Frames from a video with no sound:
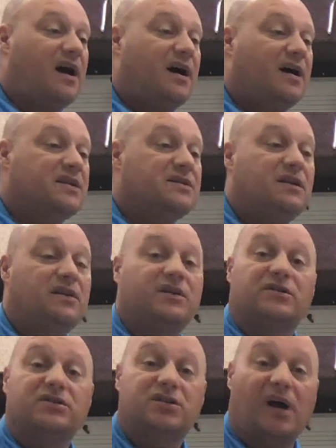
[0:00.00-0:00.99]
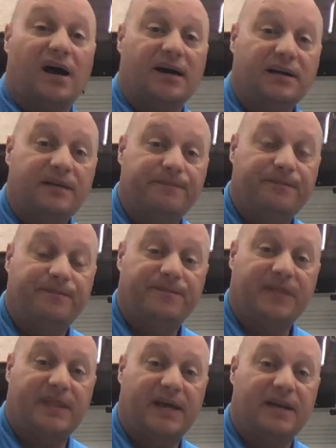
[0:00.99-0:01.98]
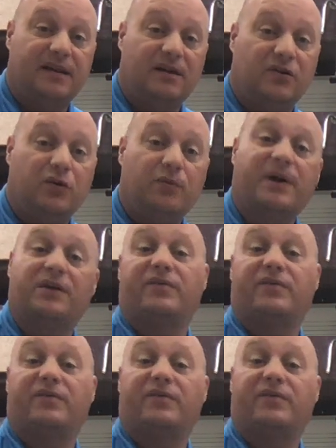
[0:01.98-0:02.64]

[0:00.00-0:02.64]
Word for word: uh, little song that you might